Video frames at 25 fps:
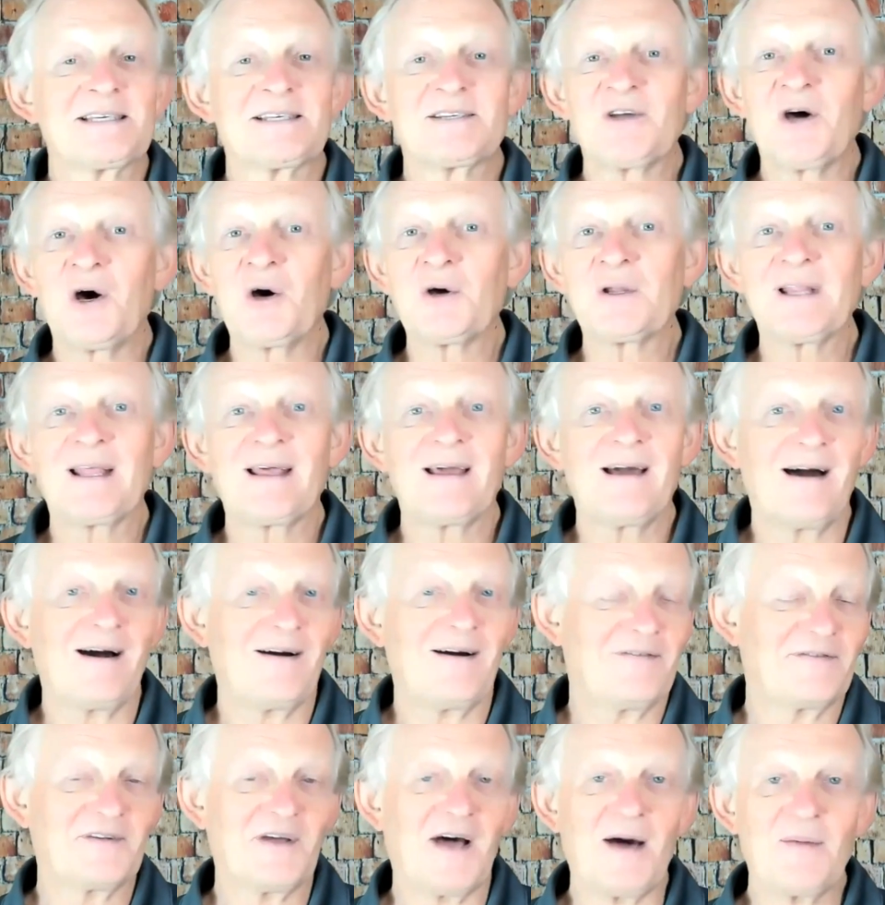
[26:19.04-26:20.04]
is totally
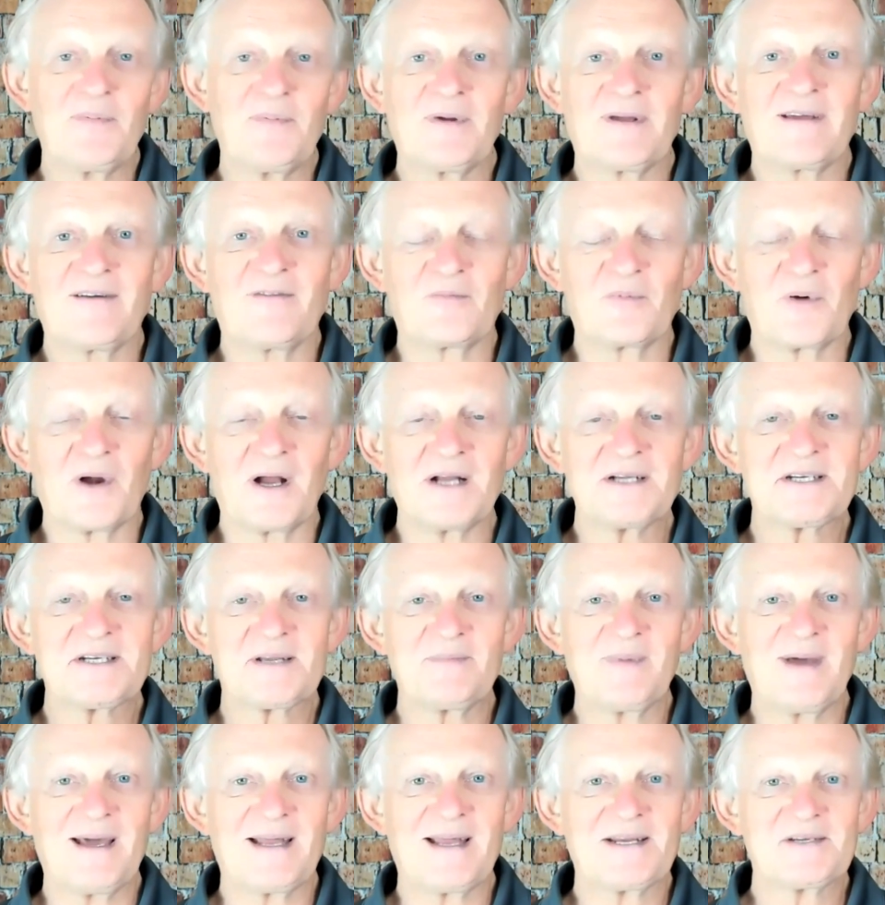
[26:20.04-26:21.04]
off topic of
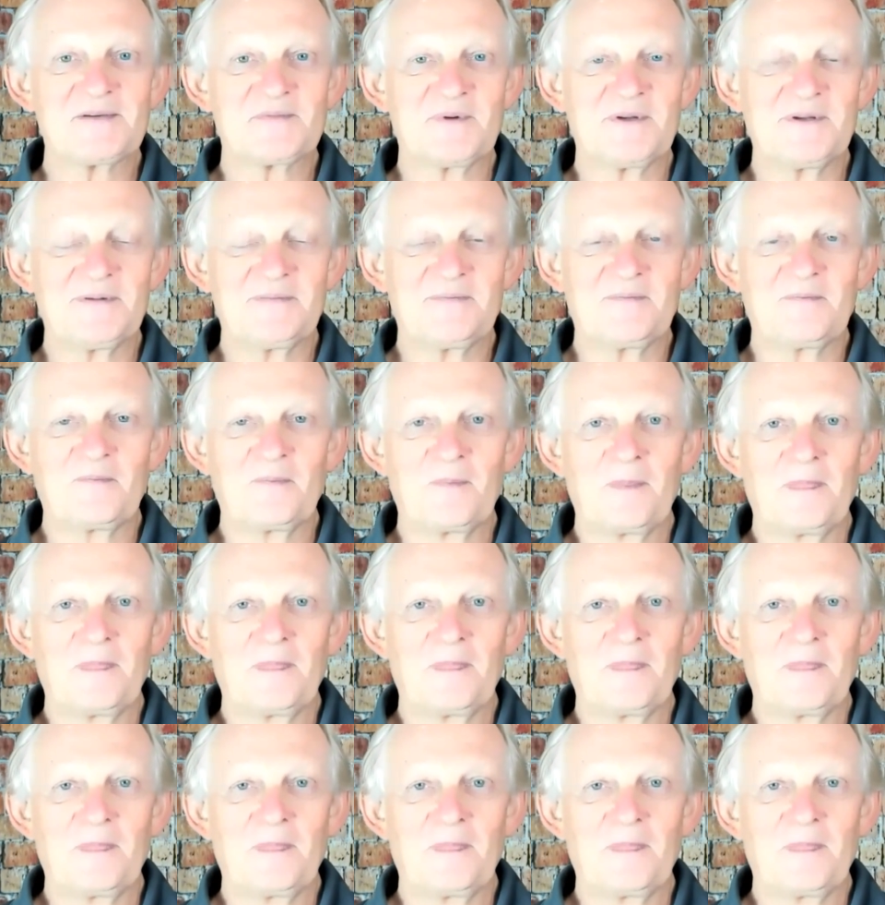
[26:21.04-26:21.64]
project management,